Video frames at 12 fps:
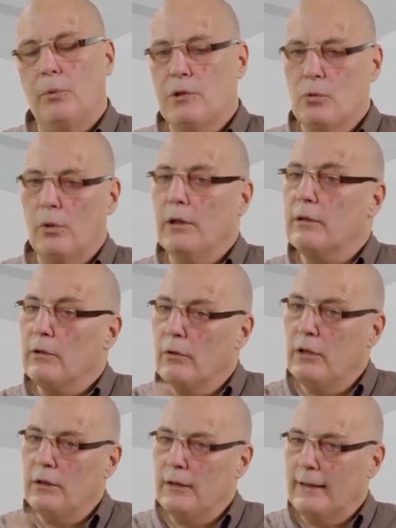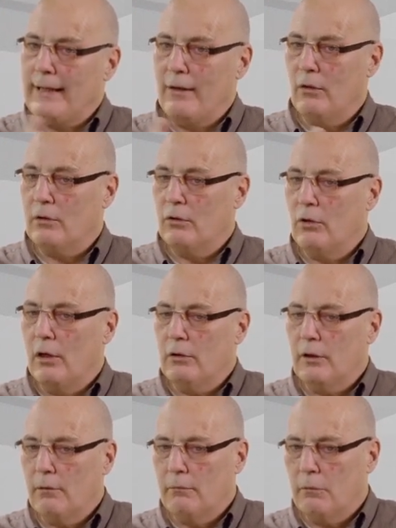We saw that earlier.
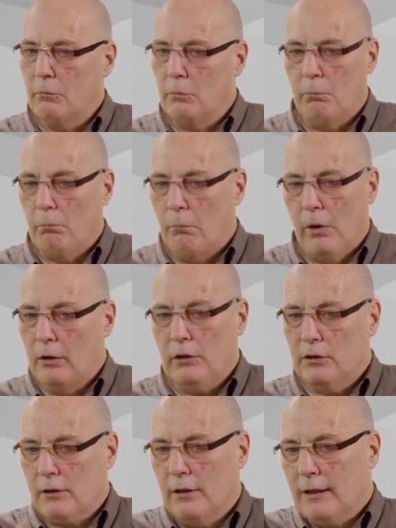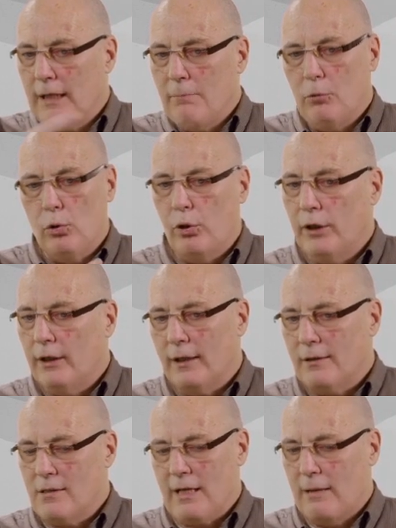The motor is going to keep turning
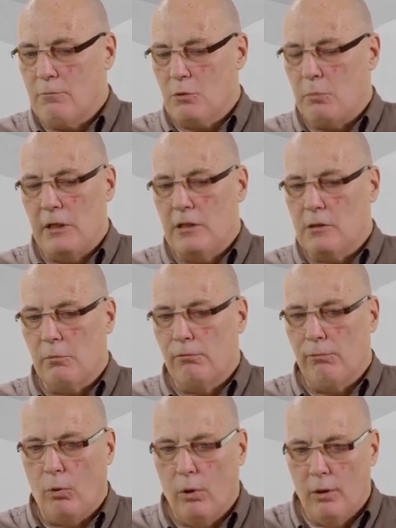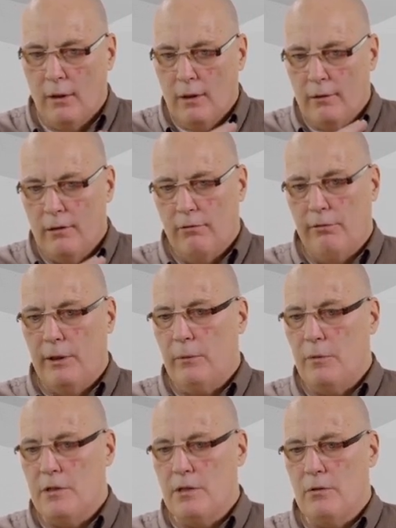at the same speed as before. The
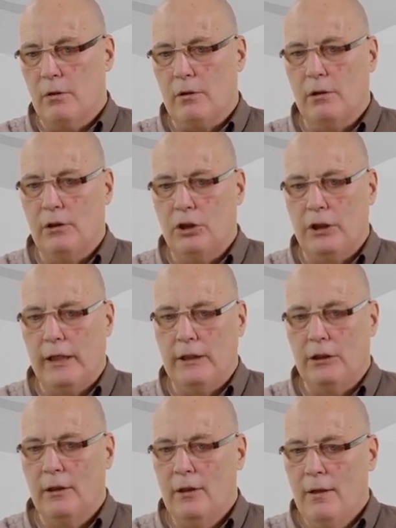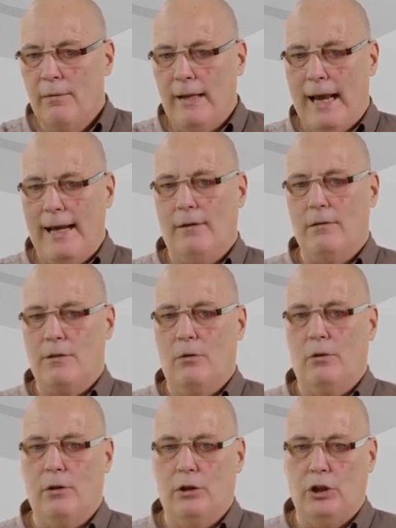frequency is not going to change. The angle is
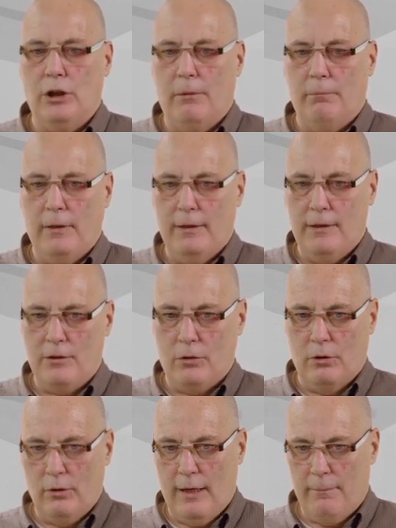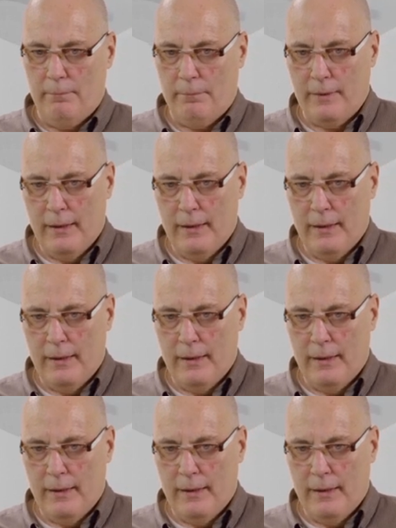not going to jump. Nothing's going to happen.